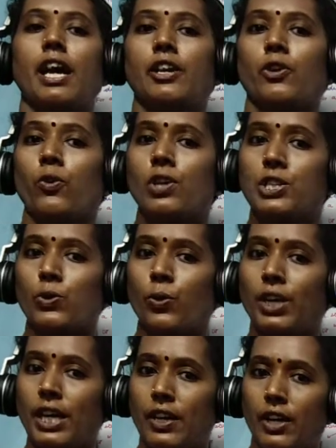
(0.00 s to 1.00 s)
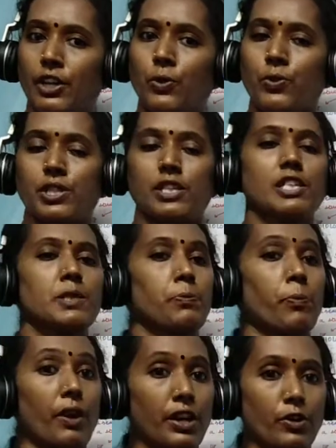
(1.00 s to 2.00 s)
and also he reduces the
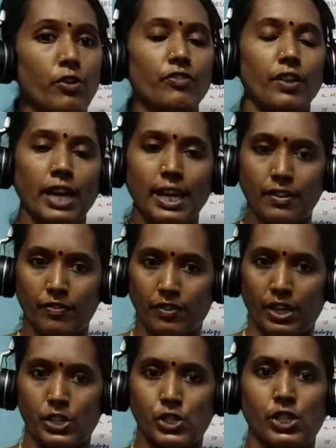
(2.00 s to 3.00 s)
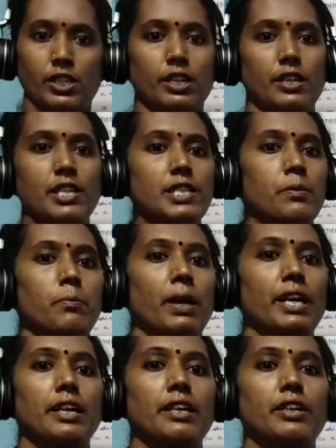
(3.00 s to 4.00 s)
spread of infection, that is
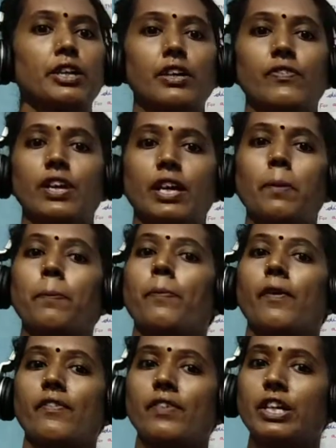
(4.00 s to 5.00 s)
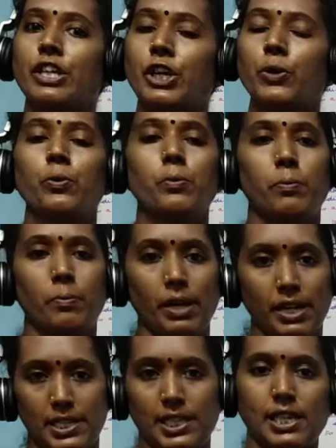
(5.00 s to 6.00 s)
by giving a preventive
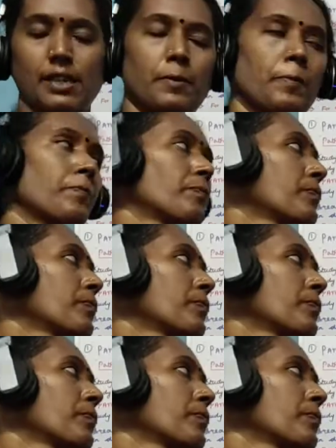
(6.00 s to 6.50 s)
medicine.